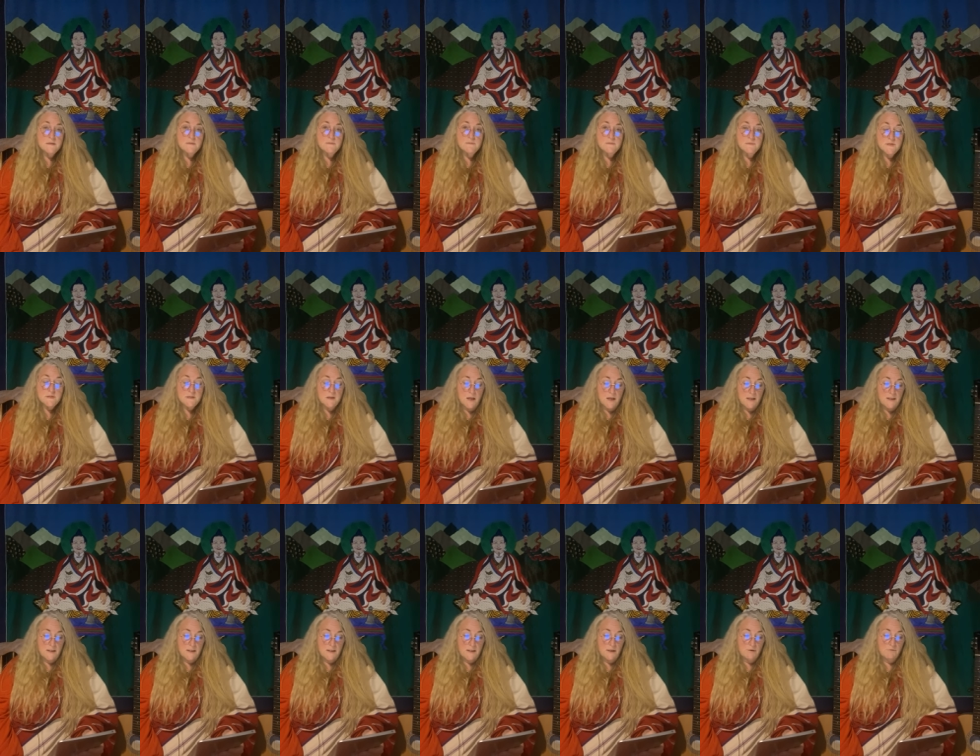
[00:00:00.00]

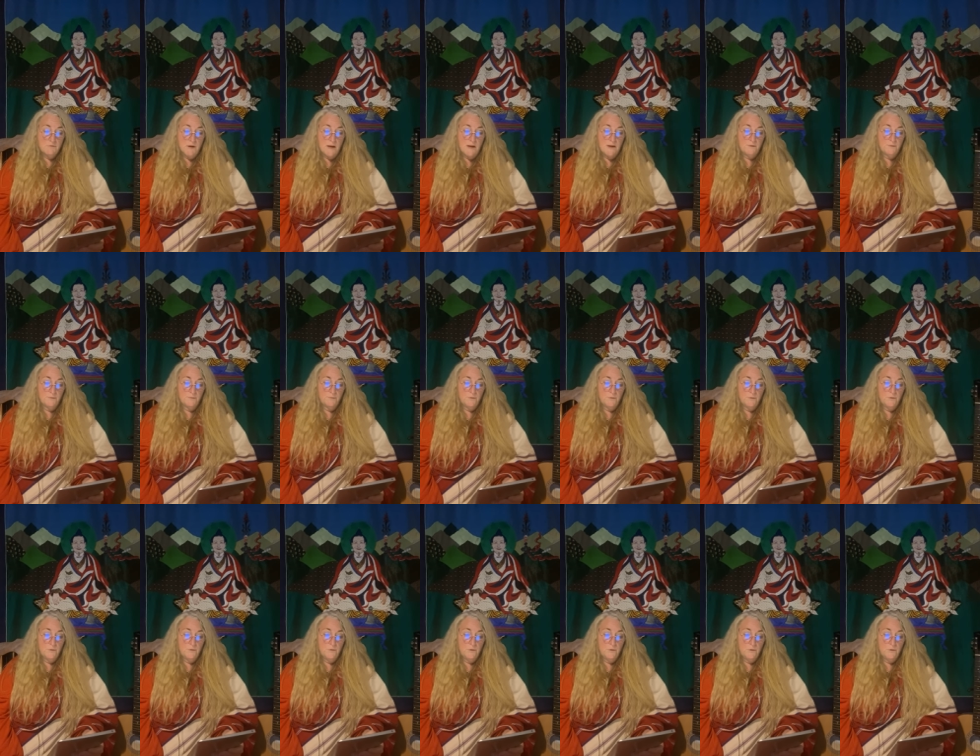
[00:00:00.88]
slightly
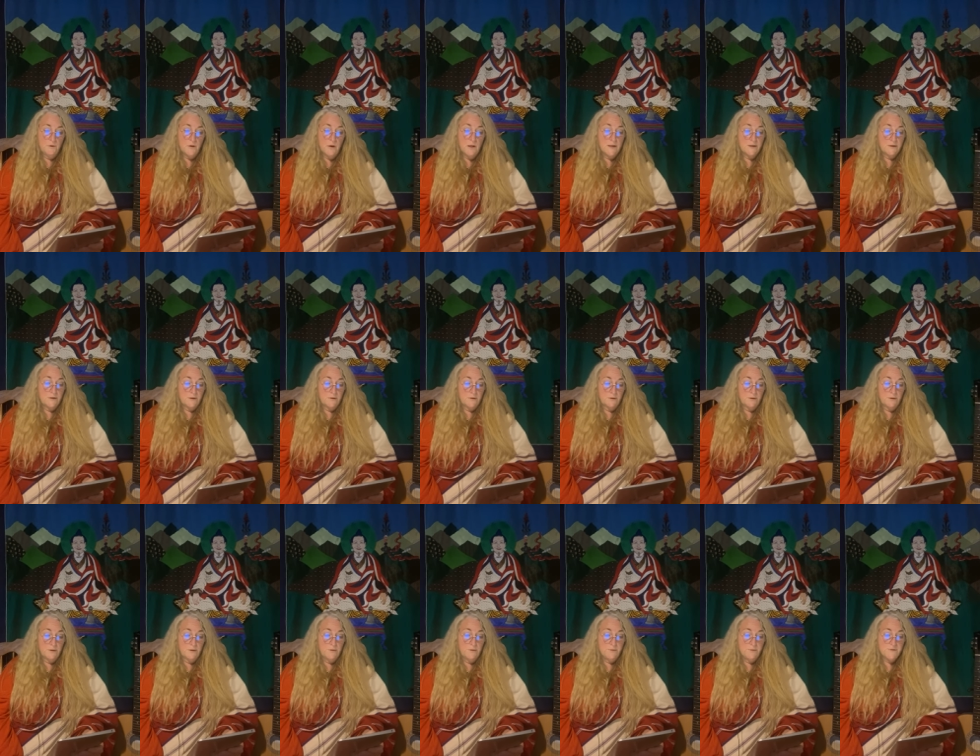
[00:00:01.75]
grateful, I'd
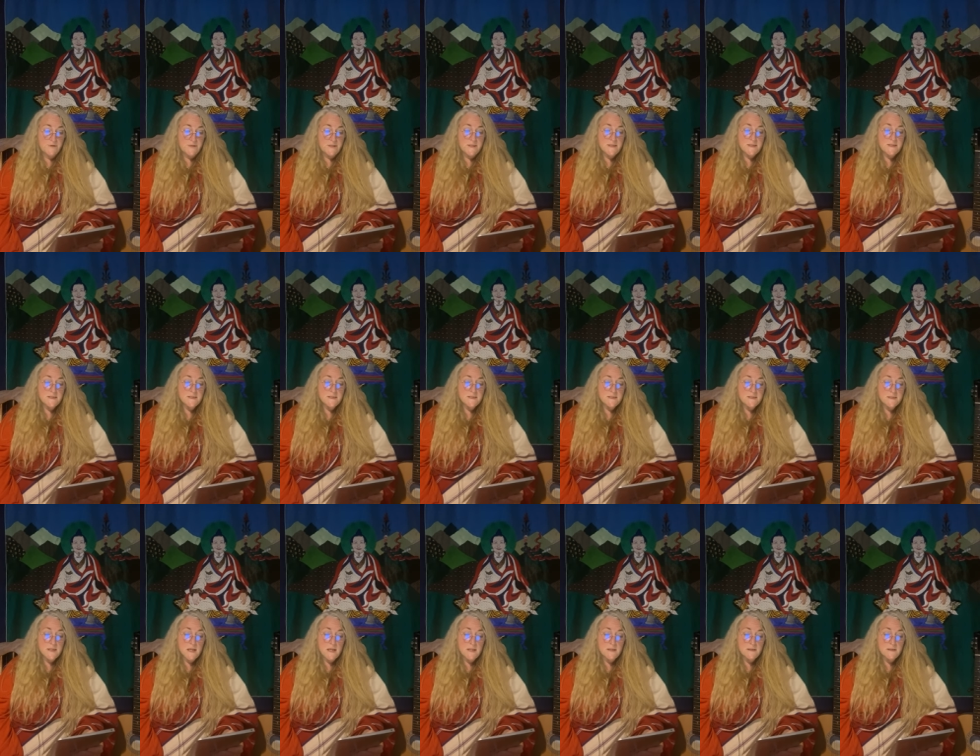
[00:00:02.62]
concluded,
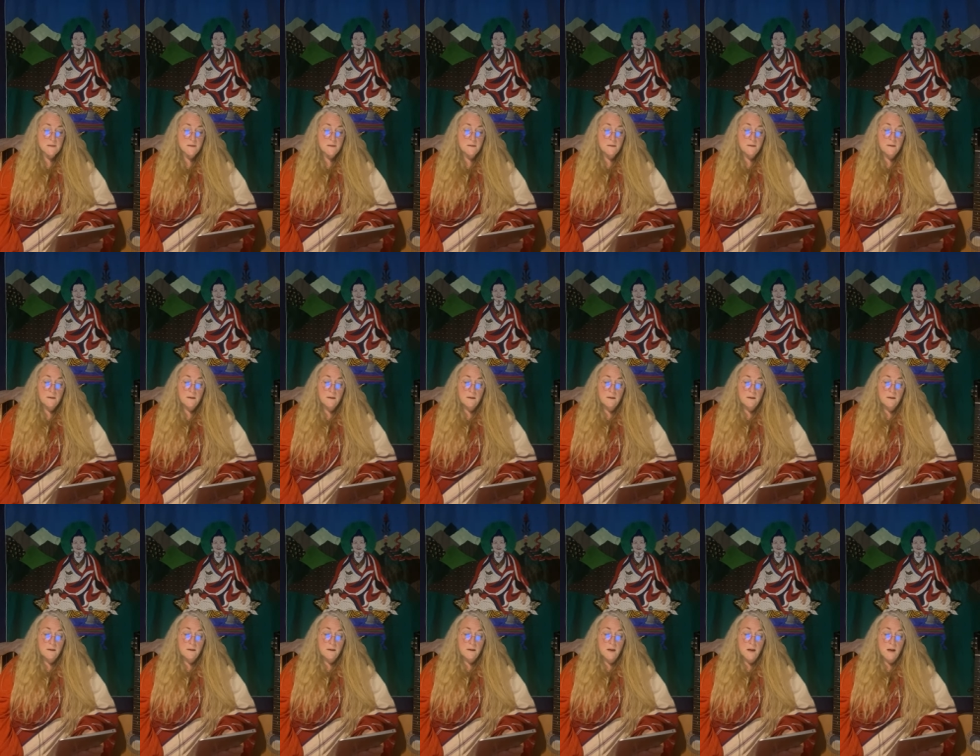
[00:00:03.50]
said,
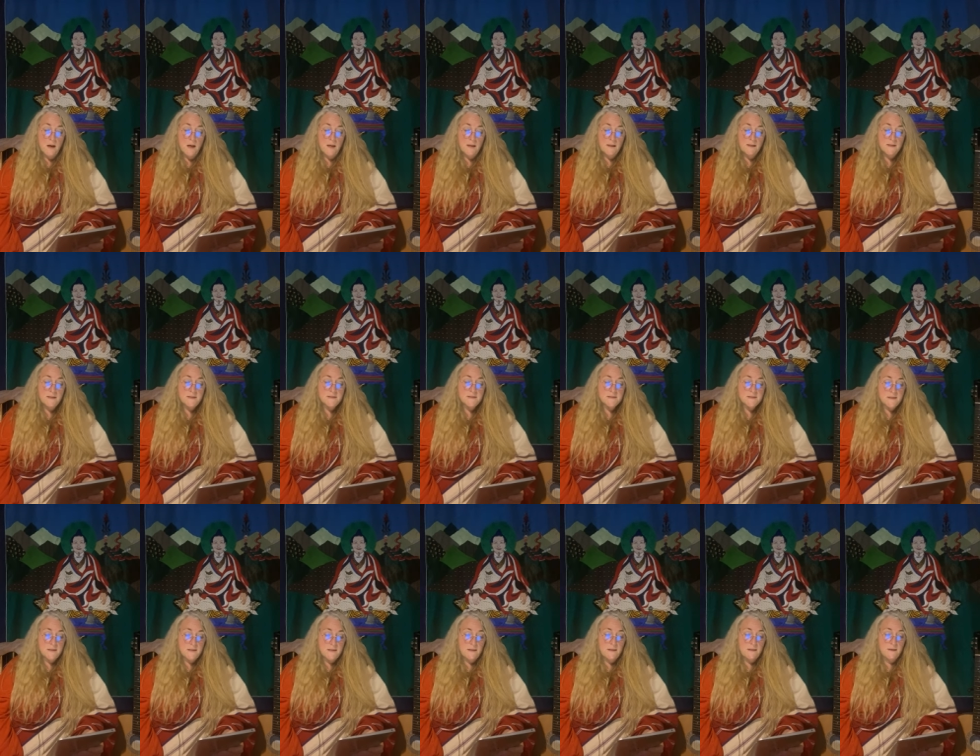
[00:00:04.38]
I can
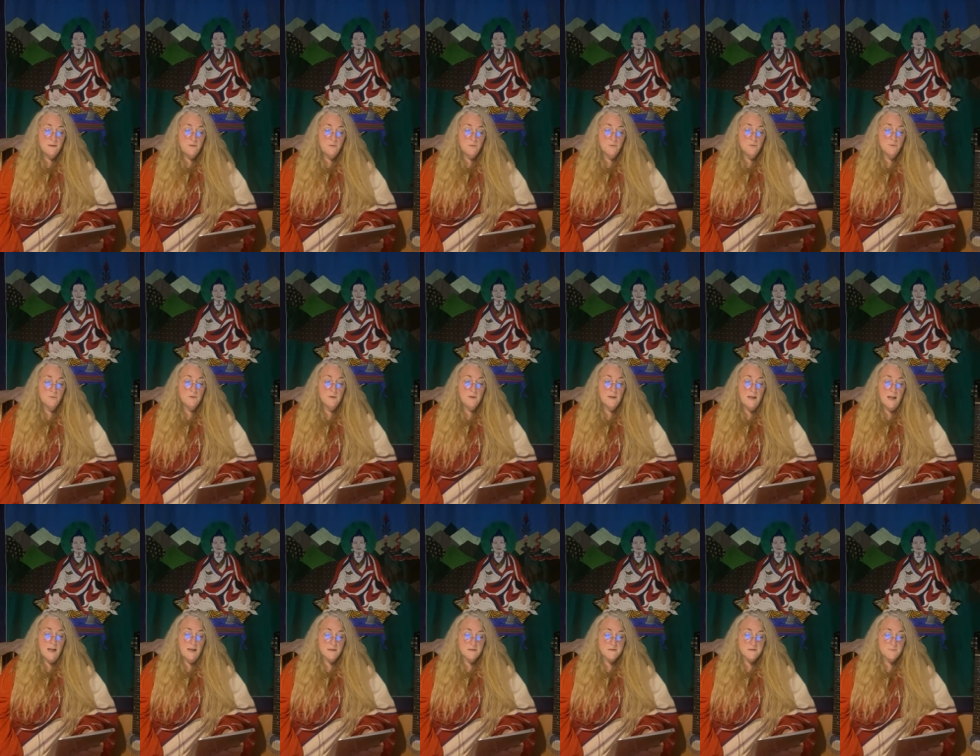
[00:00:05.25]
see you're an
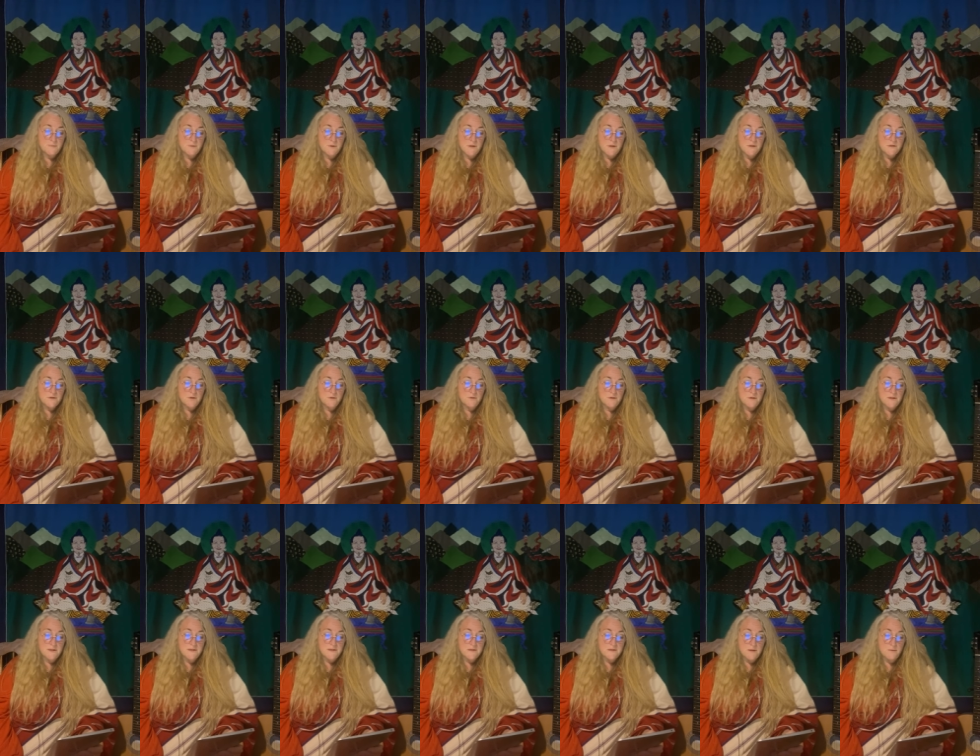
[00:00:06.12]
expert on
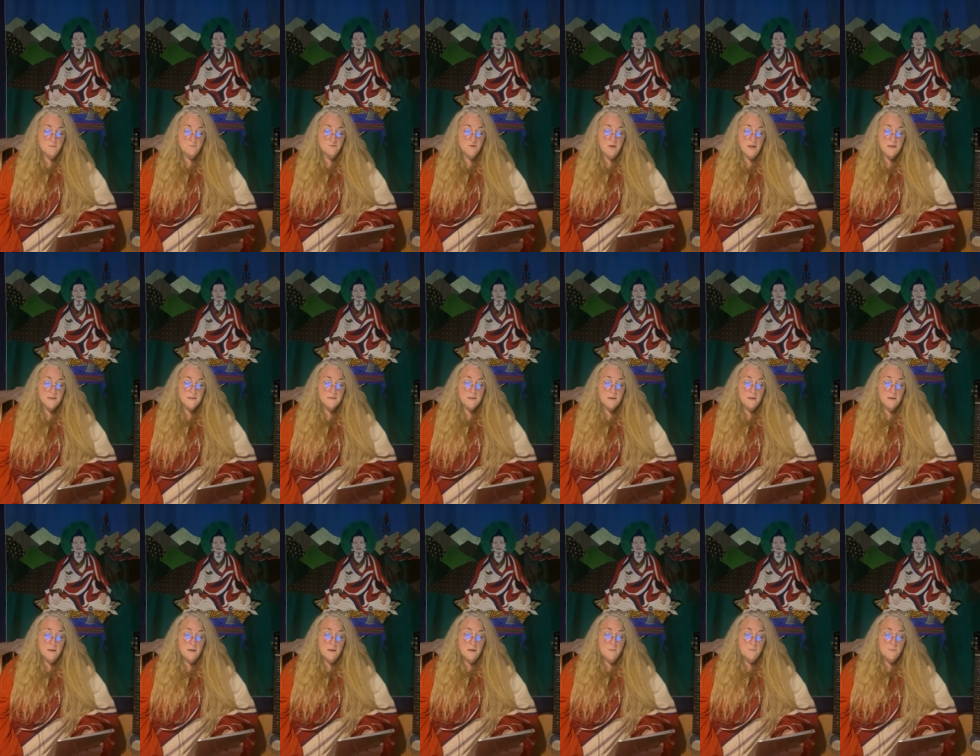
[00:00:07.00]
this subject,
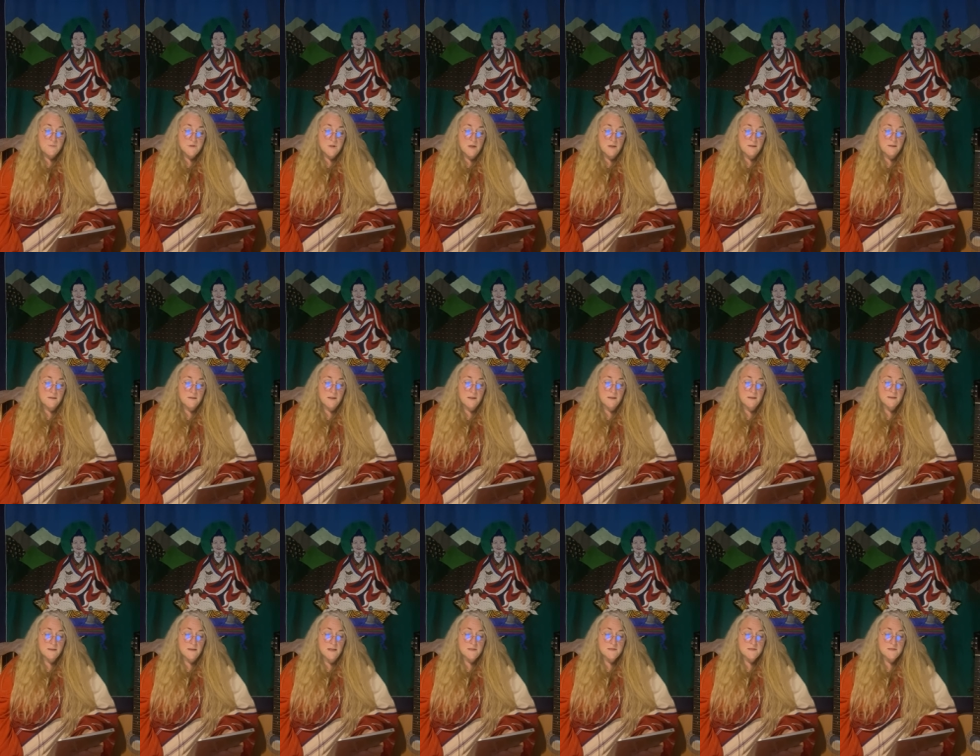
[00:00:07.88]
but I
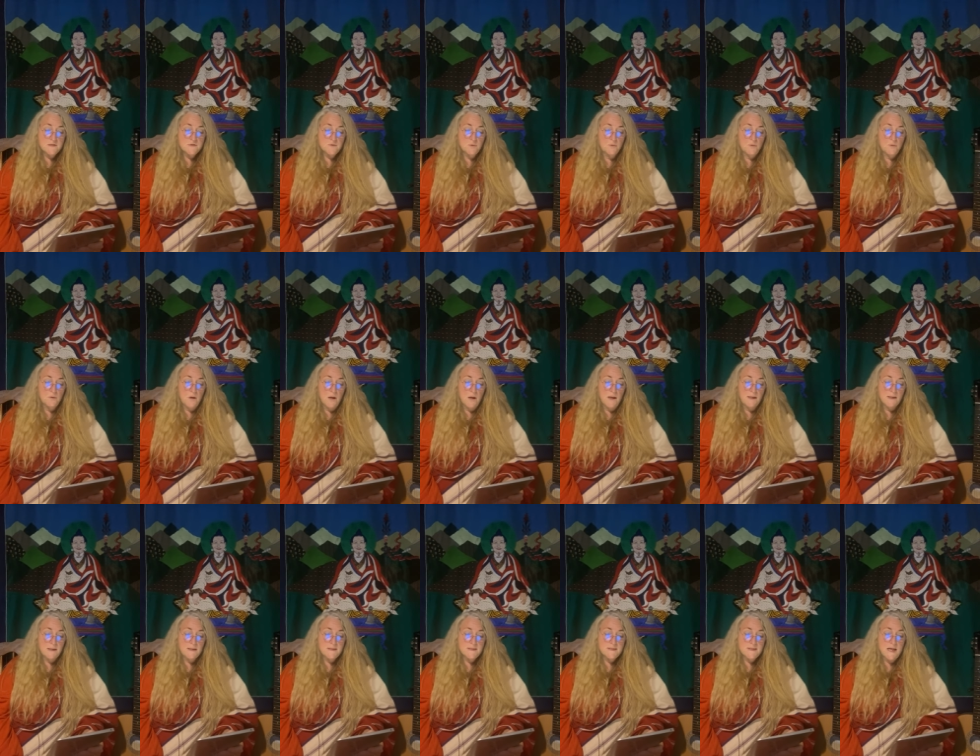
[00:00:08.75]
think that is all I
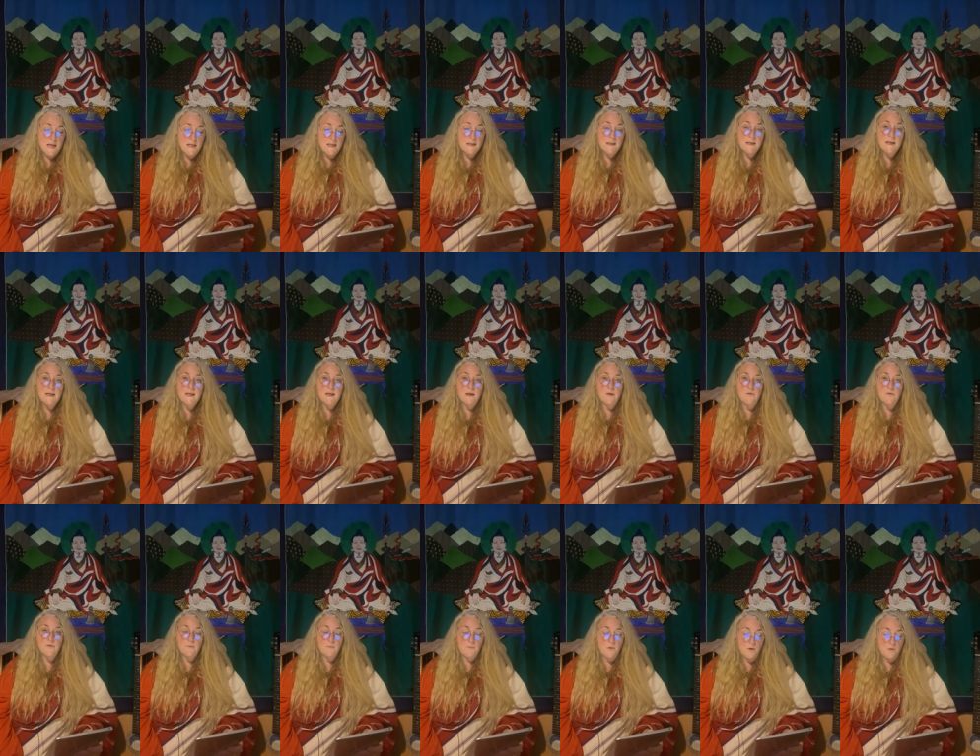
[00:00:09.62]
can take in
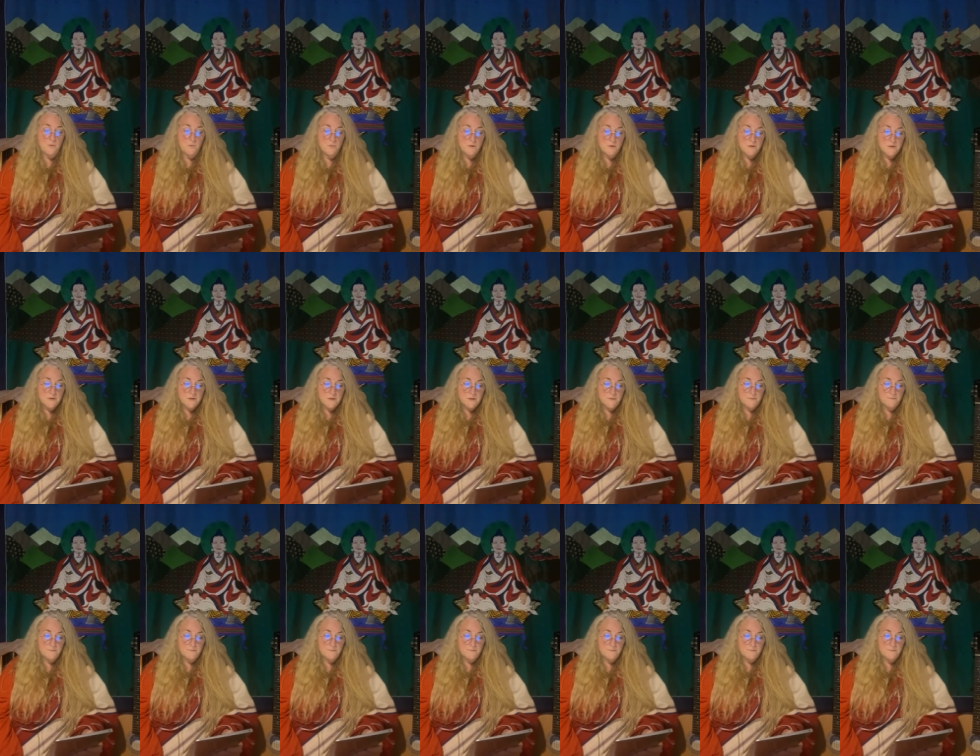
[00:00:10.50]
at the moment.